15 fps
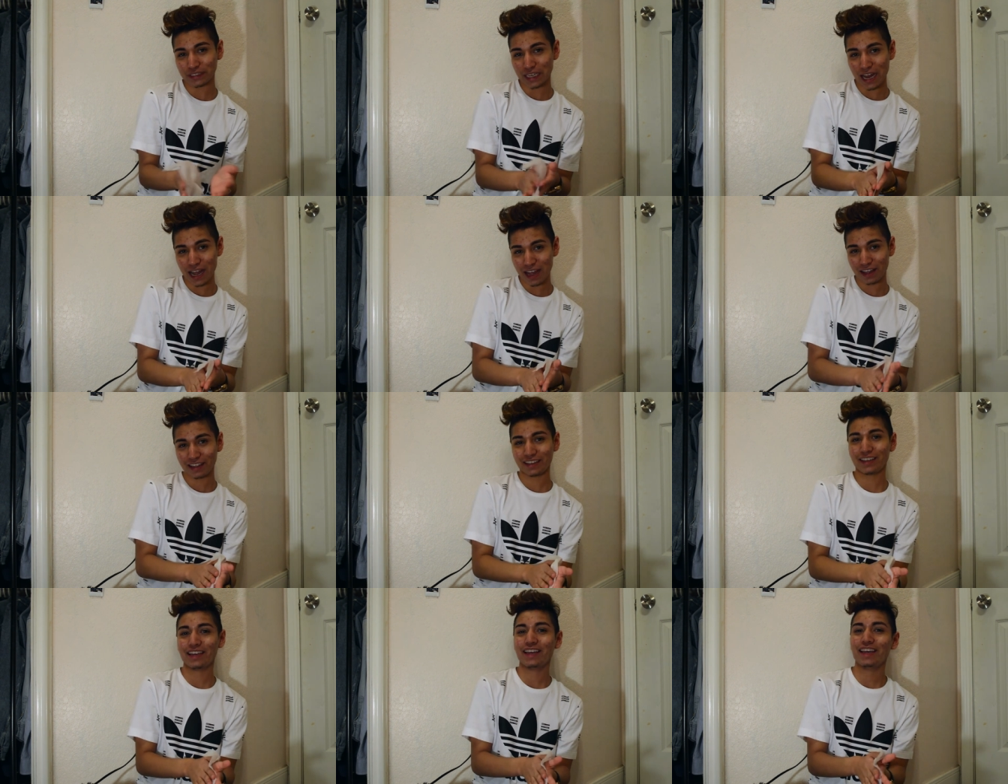Duh.
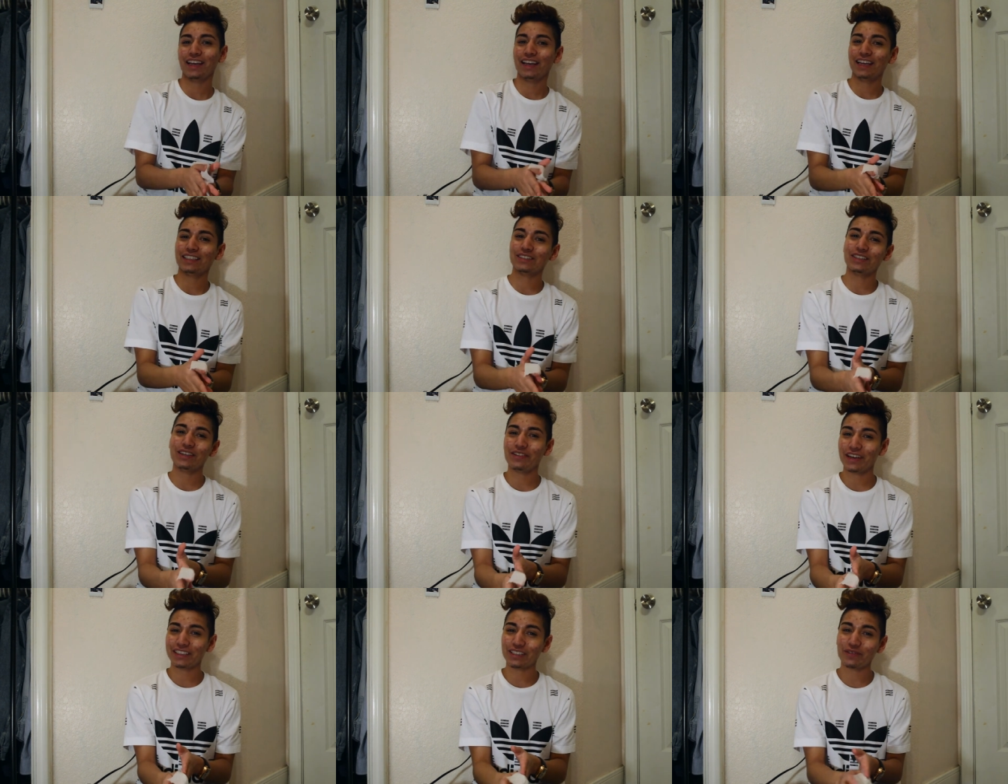So
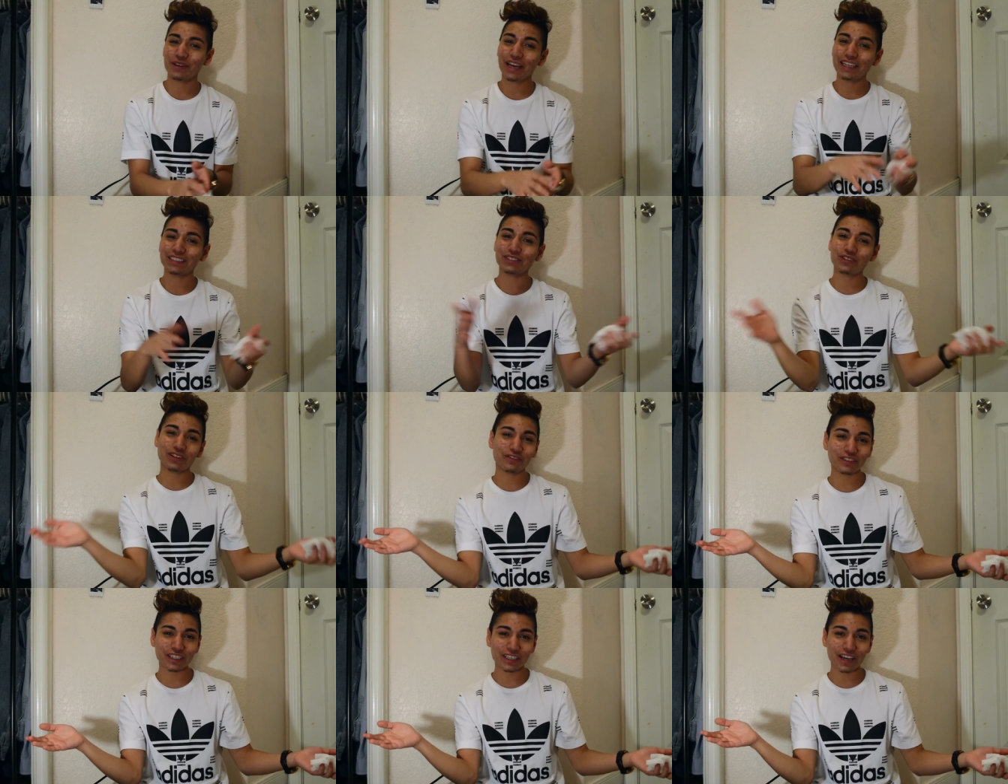anyways, hope you guys enjoyed
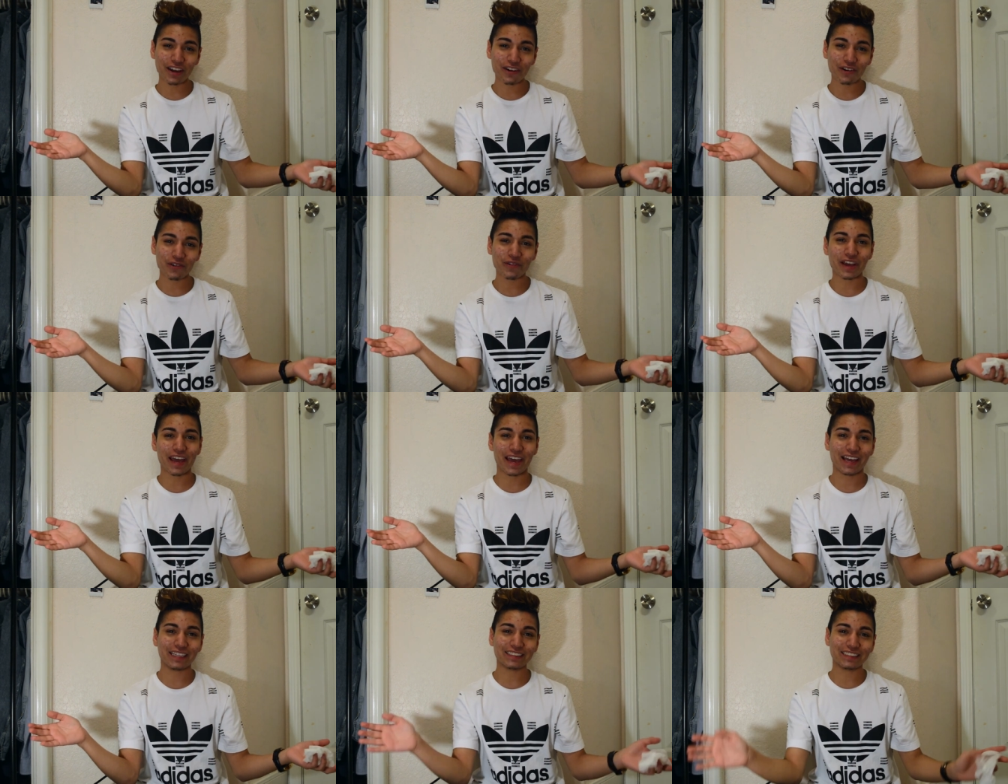the video.
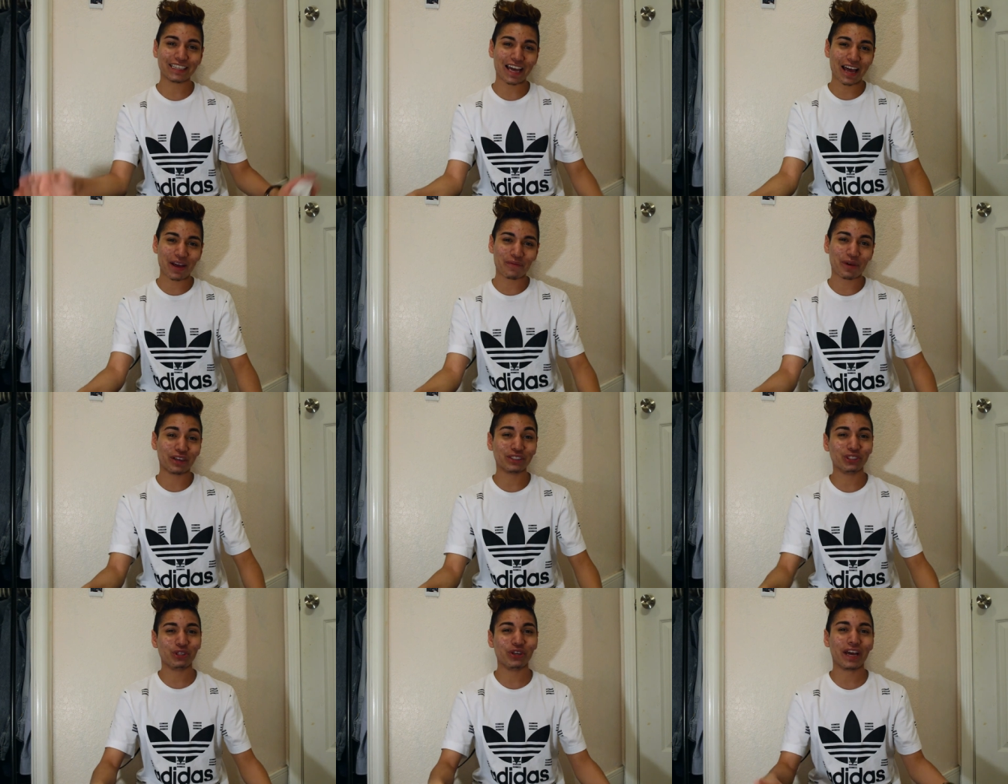And um, I'll
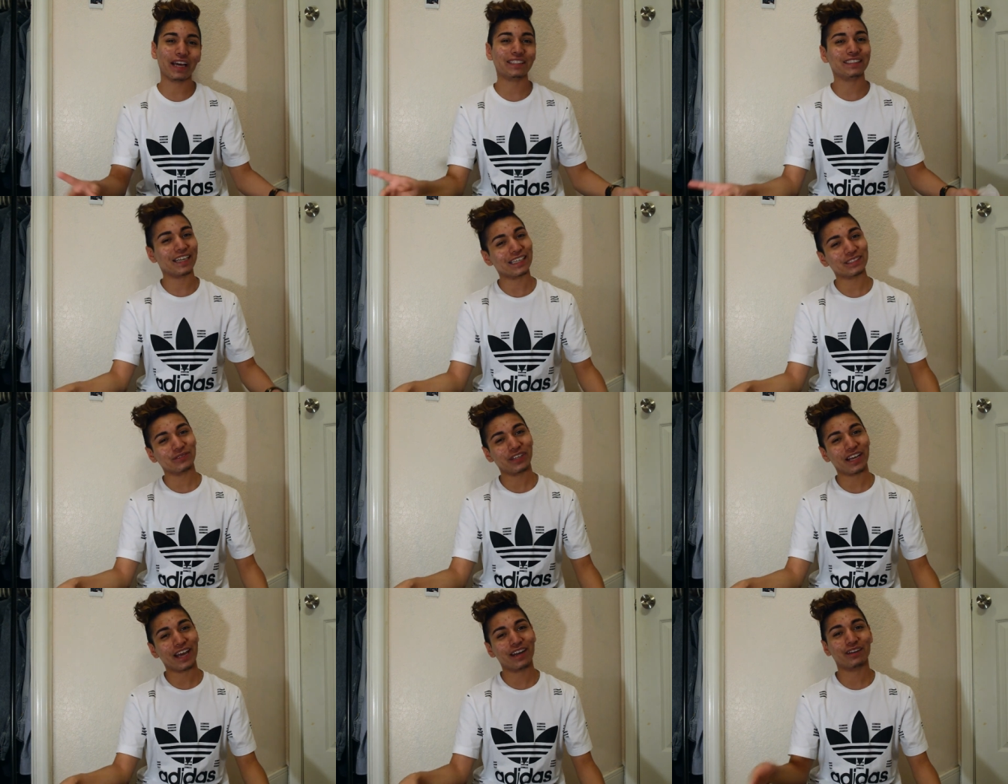see you guys next
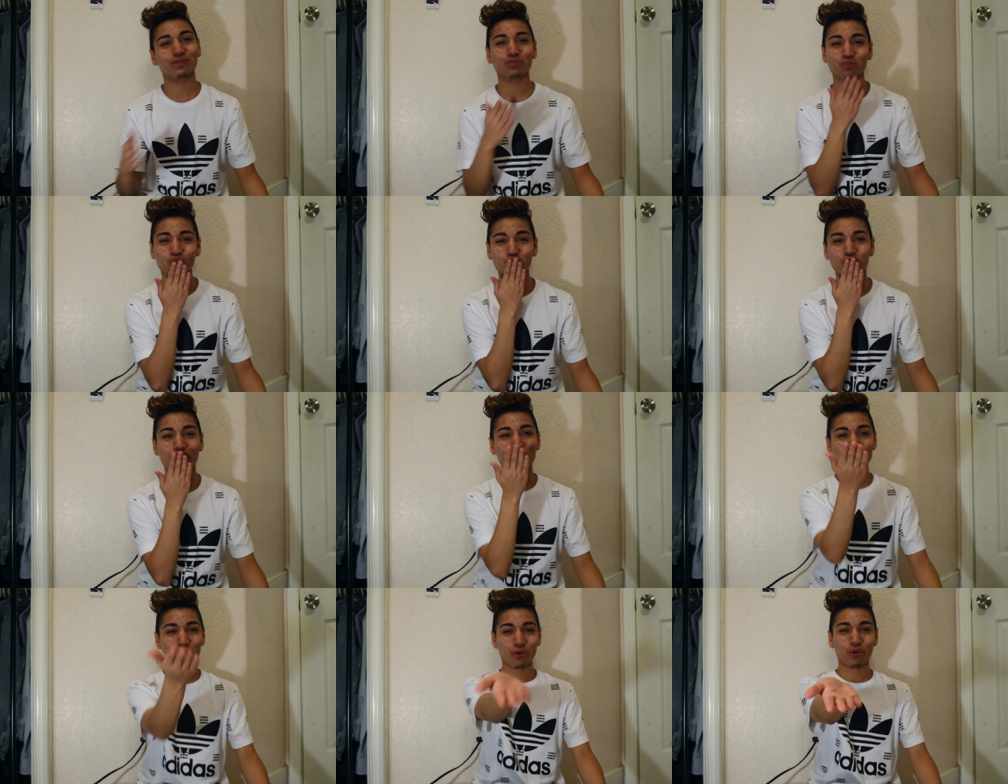weekend.
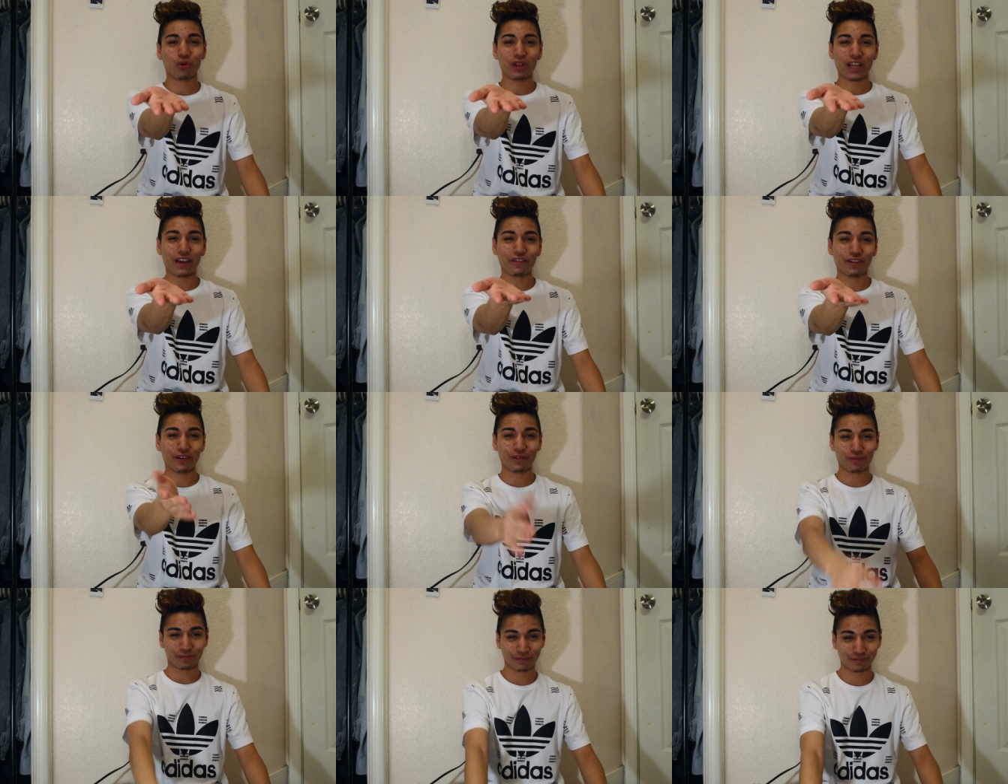Love you.